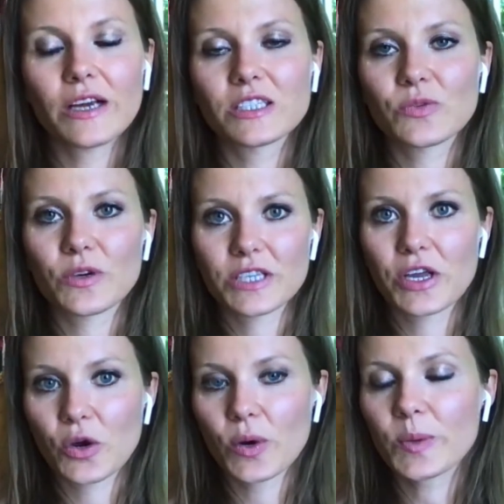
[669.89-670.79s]
Just want to take
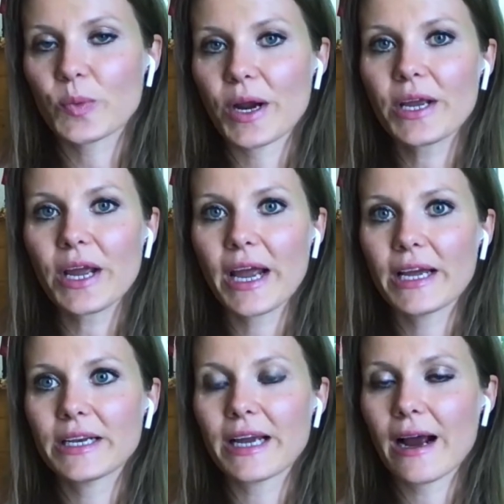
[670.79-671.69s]
a quick break
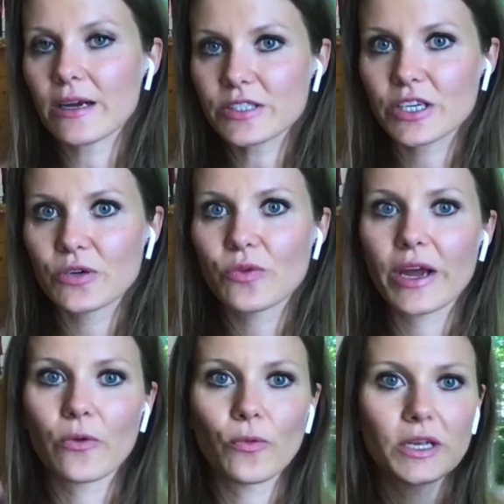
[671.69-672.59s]
and ask you,
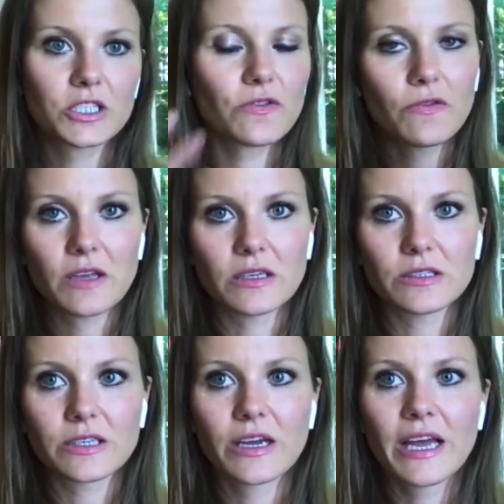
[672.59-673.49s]
like, which of these